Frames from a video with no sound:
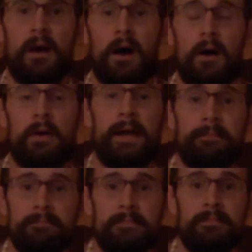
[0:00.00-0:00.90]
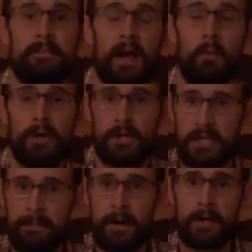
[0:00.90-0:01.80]
All right, I want you to
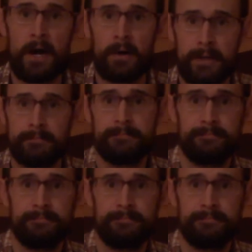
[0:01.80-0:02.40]
keep on going.